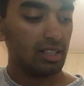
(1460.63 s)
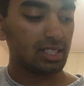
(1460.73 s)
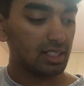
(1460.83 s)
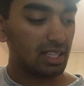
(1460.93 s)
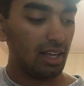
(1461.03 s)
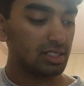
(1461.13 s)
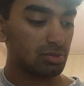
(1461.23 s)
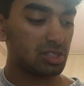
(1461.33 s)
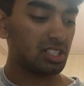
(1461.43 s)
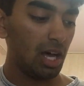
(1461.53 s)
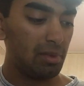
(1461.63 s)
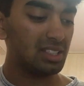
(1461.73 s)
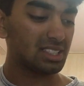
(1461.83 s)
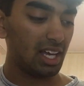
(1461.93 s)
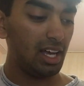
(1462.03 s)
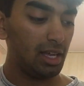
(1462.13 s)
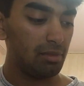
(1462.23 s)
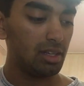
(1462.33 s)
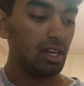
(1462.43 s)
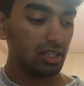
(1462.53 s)
Take down some
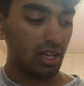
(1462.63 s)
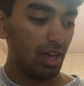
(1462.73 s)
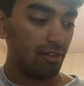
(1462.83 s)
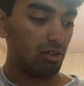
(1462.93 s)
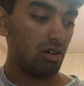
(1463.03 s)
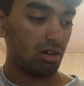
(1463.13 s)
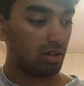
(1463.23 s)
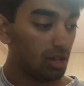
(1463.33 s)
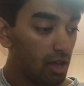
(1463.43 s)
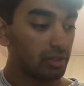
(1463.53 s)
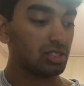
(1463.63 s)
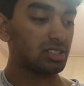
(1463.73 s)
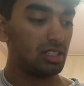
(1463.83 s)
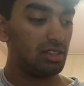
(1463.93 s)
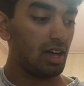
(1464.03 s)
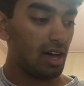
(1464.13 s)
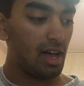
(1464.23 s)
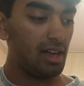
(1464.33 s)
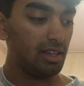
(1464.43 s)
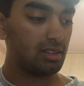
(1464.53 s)
summertime. Give up just a
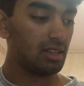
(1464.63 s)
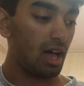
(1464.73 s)
night.